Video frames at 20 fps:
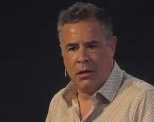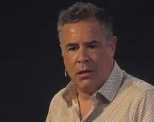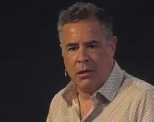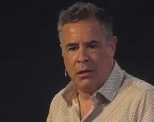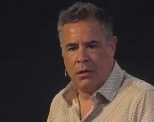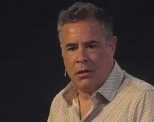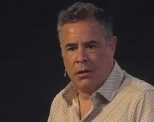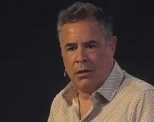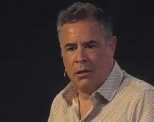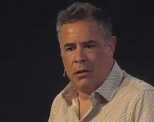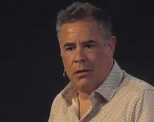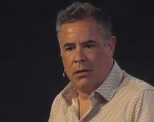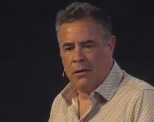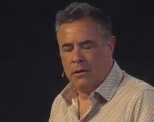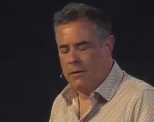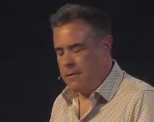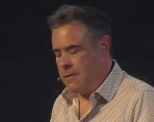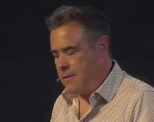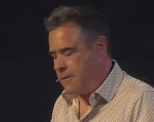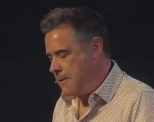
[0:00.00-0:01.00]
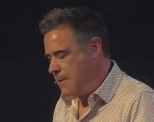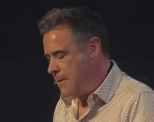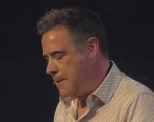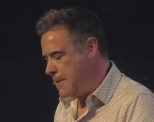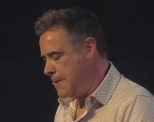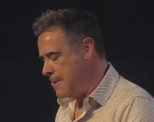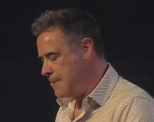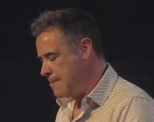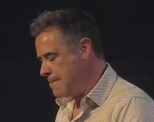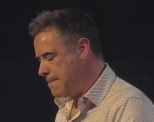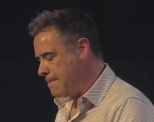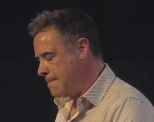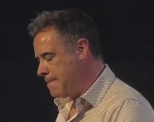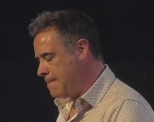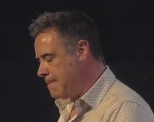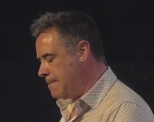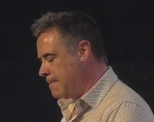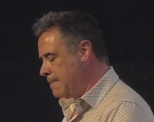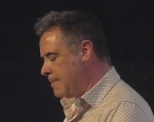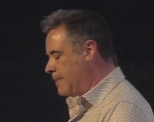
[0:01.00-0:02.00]

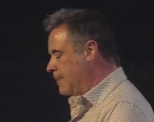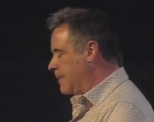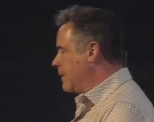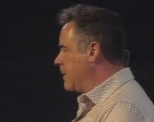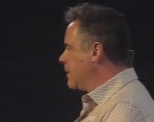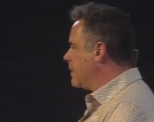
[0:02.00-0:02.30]
(no one is talking)